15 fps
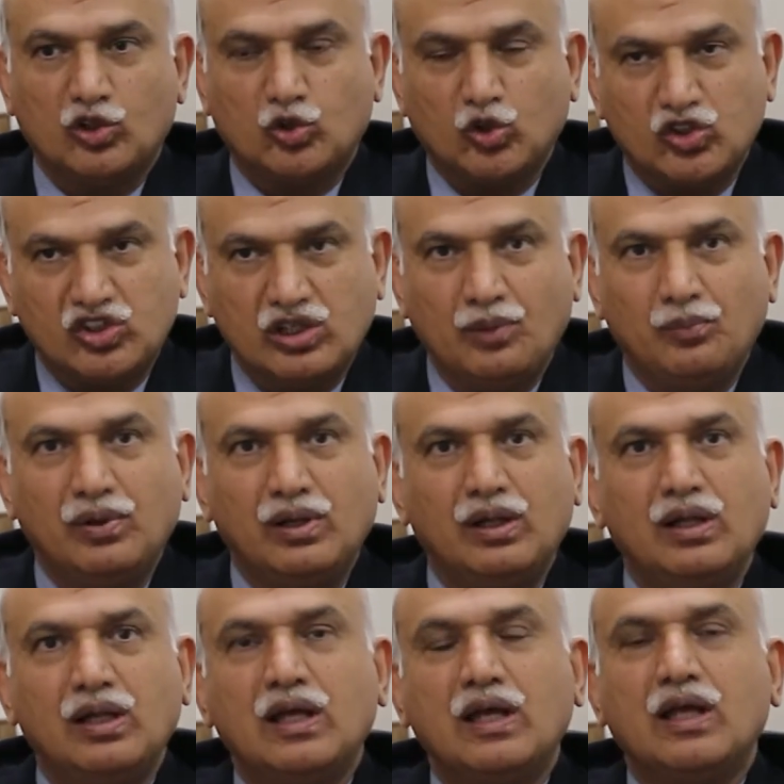
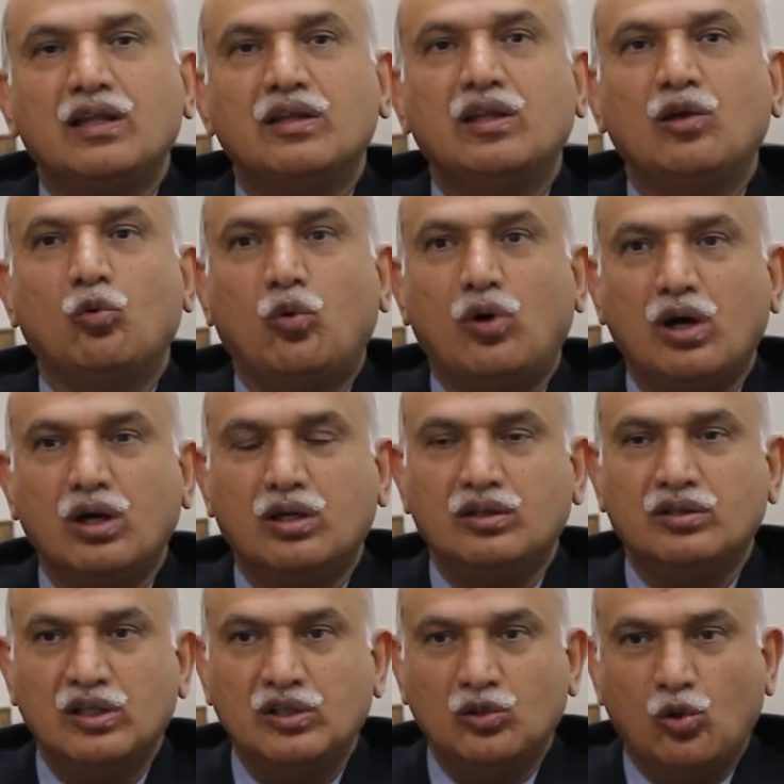sociable, they
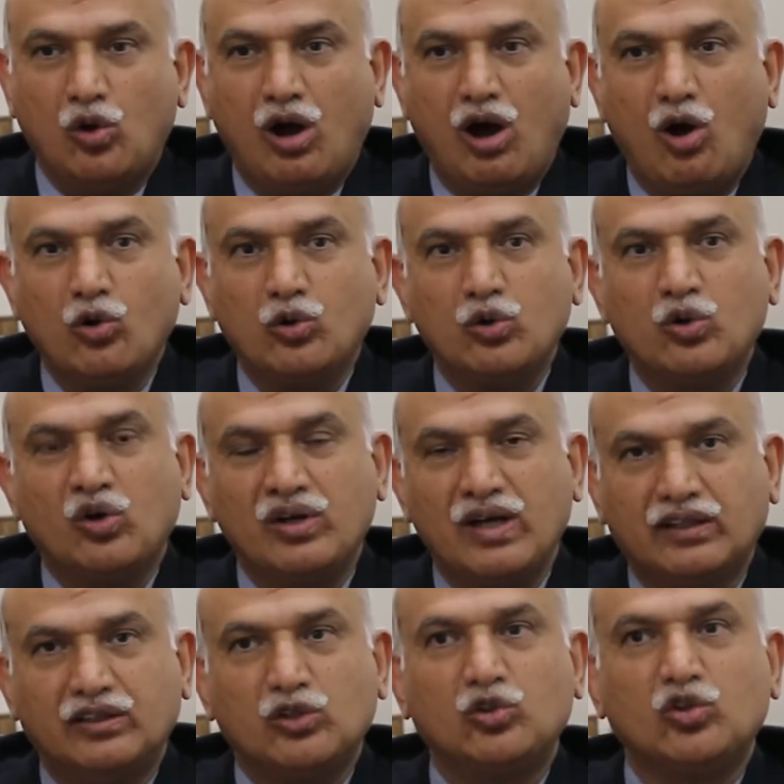know how to
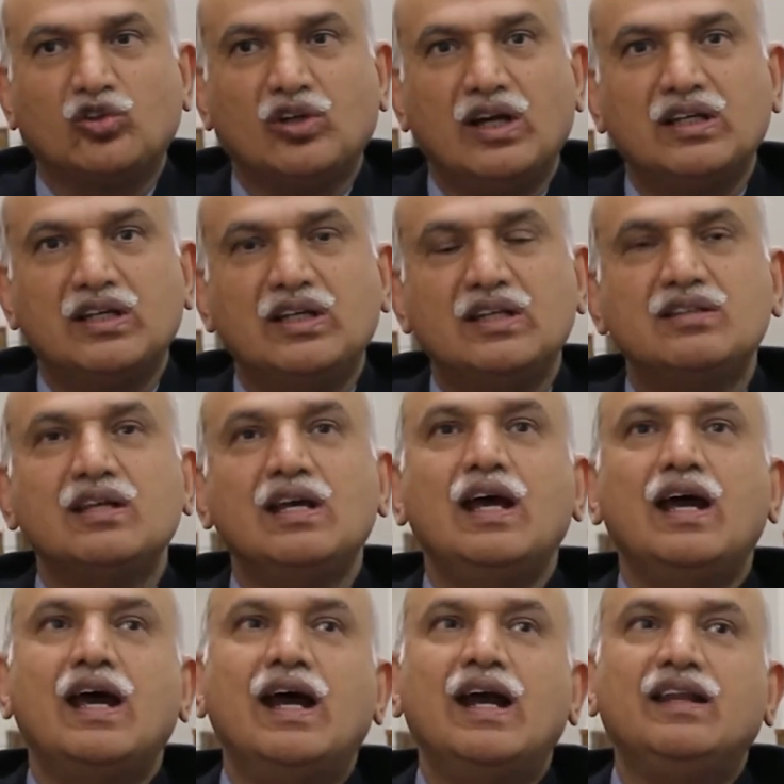connect the societies.
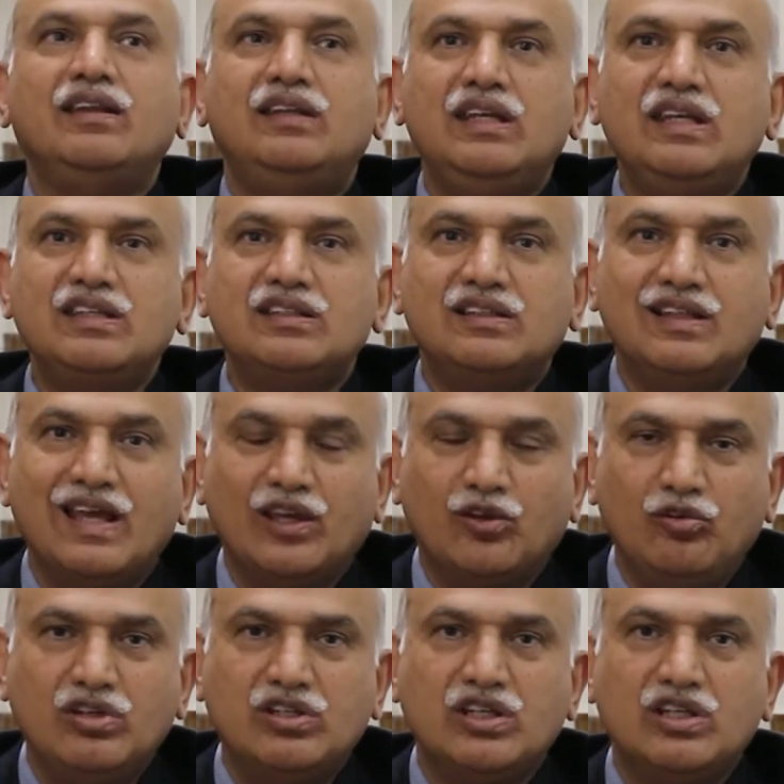And these
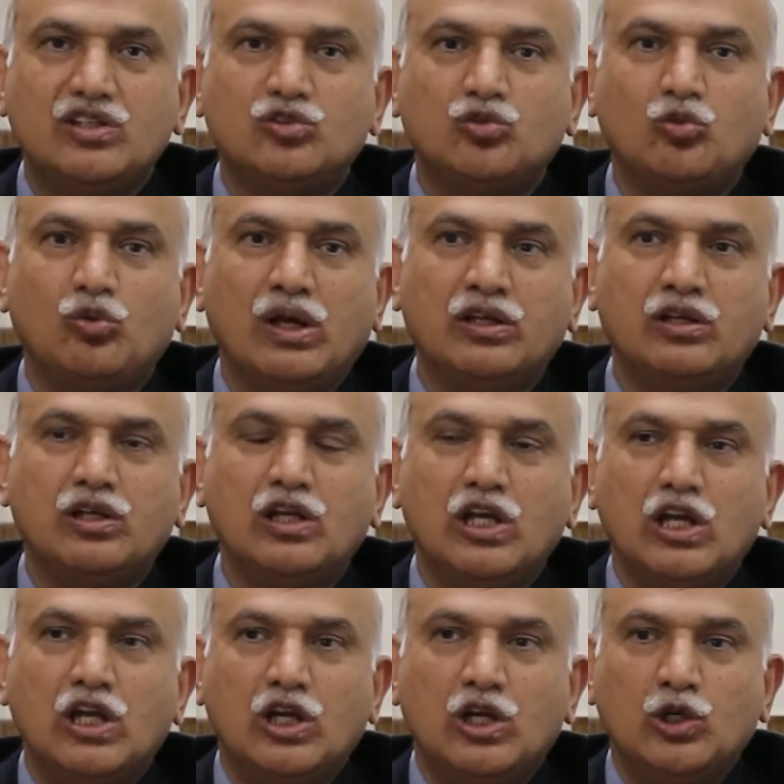languages, when
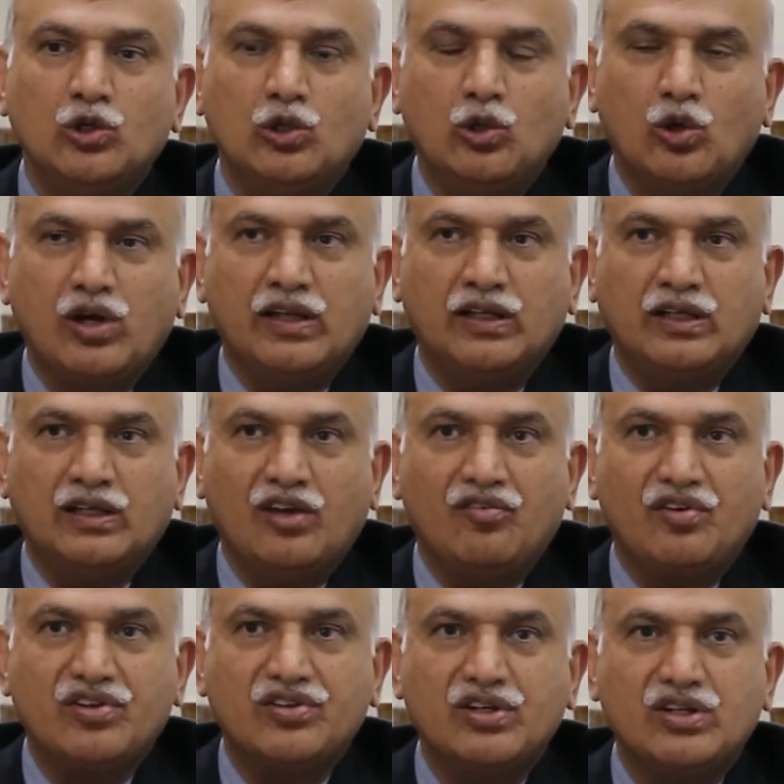you look at the
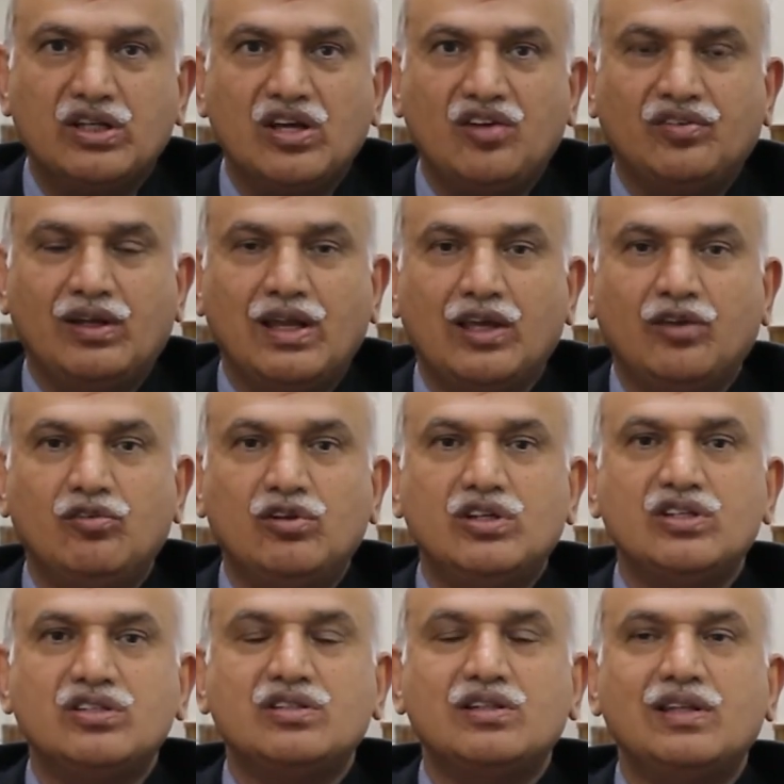diversity of the
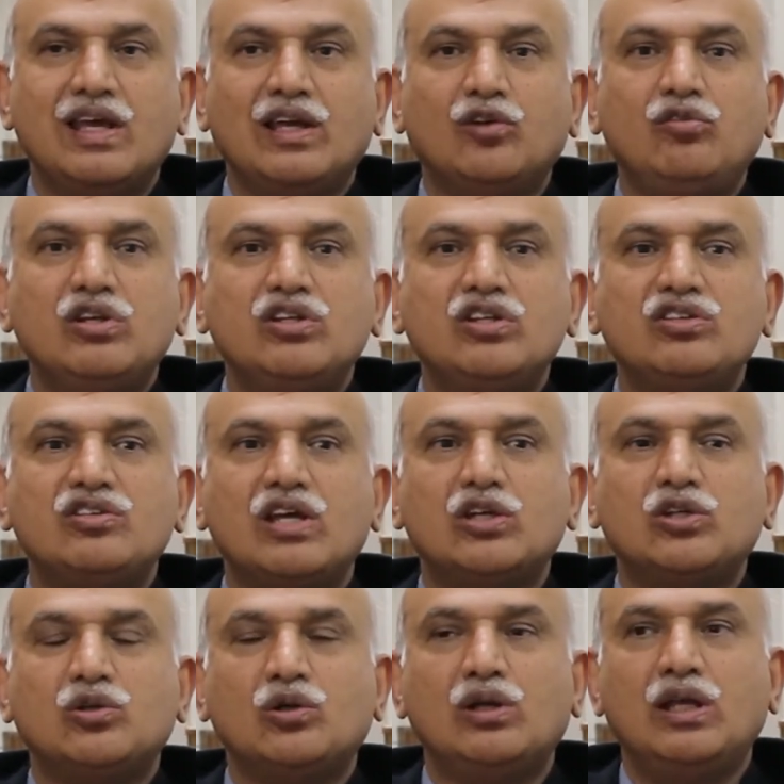languages
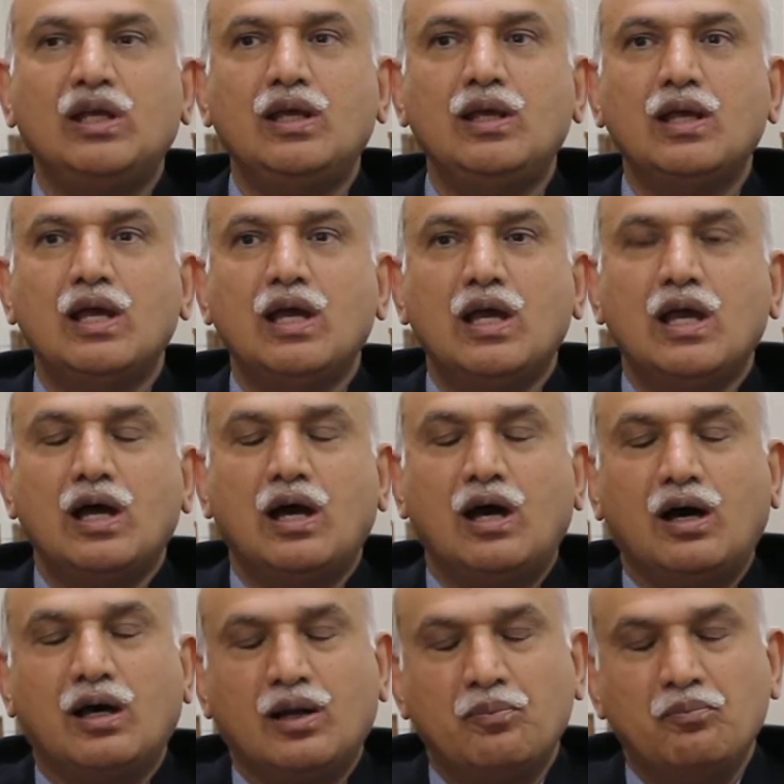actually
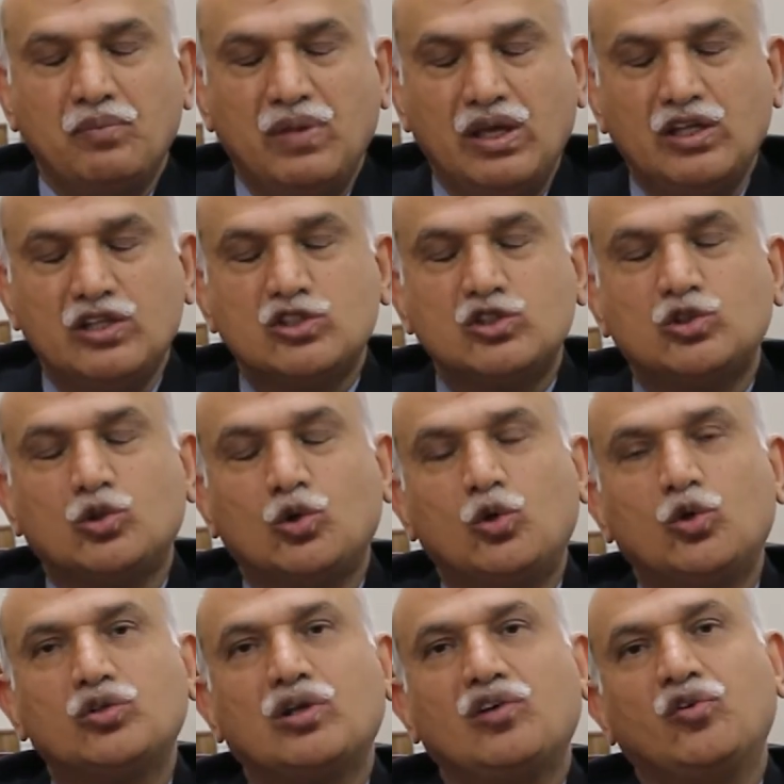are a main
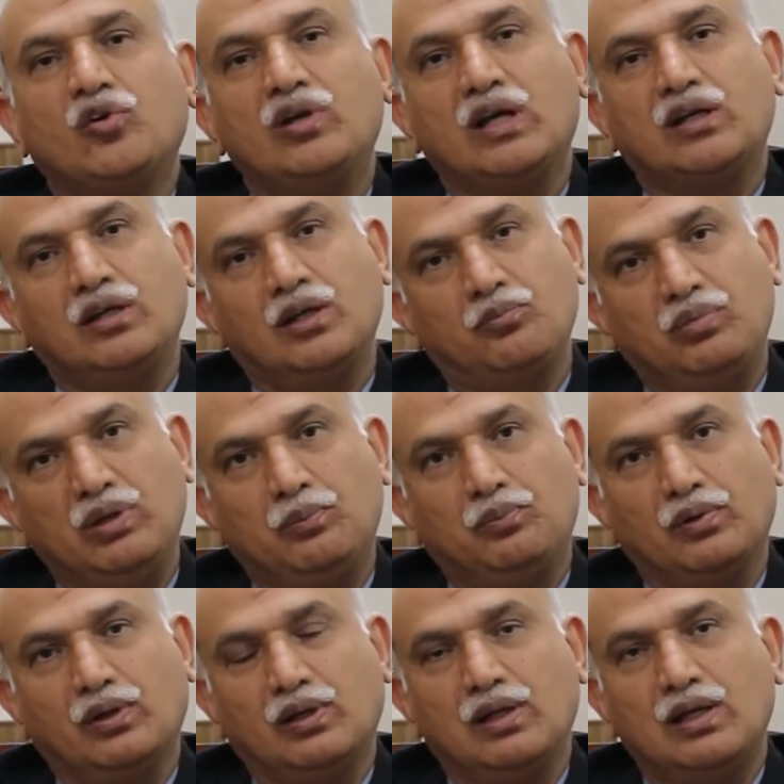source of connecting
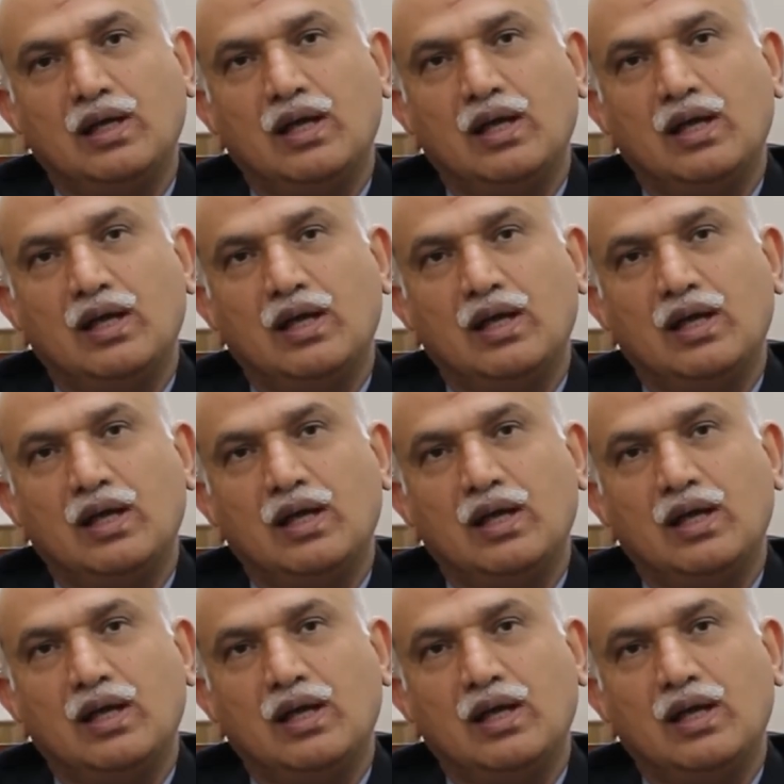people.